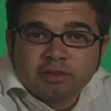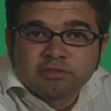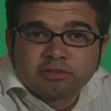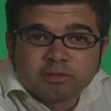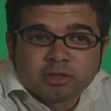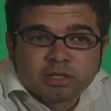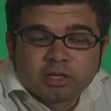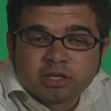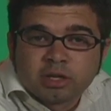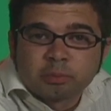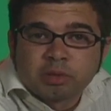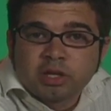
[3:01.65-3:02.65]
have
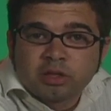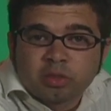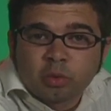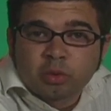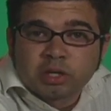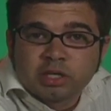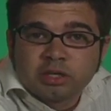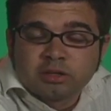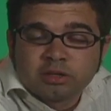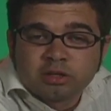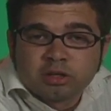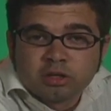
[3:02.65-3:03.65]
complete authority
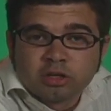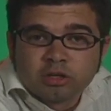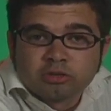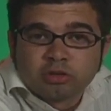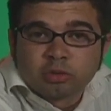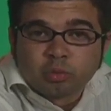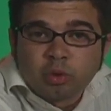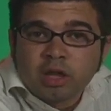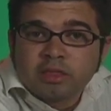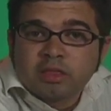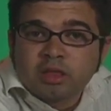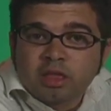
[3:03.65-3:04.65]
to
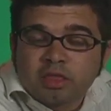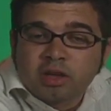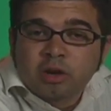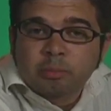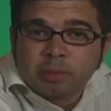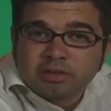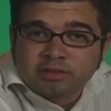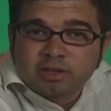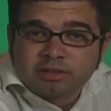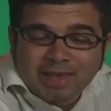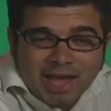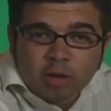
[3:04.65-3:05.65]
run their
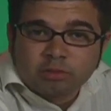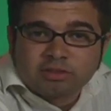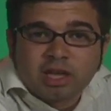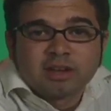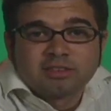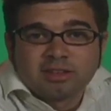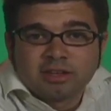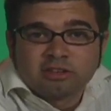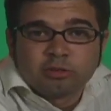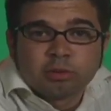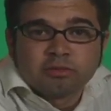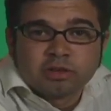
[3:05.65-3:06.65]
business outside of city
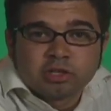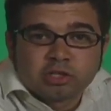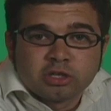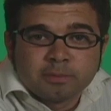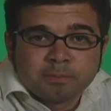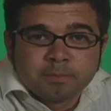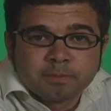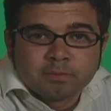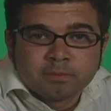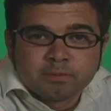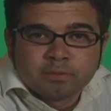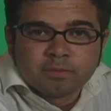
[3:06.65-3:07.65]
supervision.
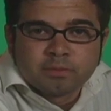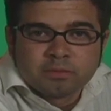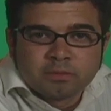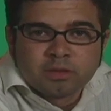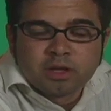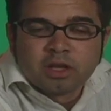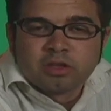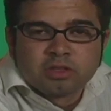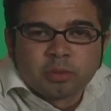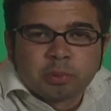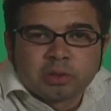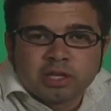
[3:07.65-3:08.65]

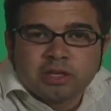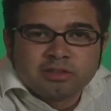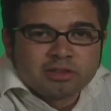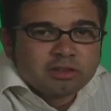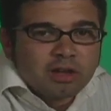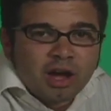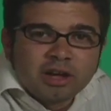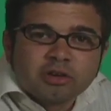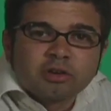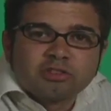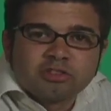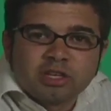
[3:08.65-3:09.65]
The police is
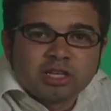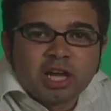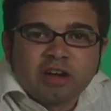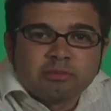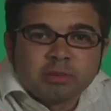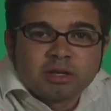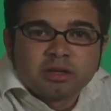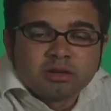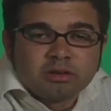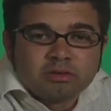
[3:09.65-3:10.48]
under city government.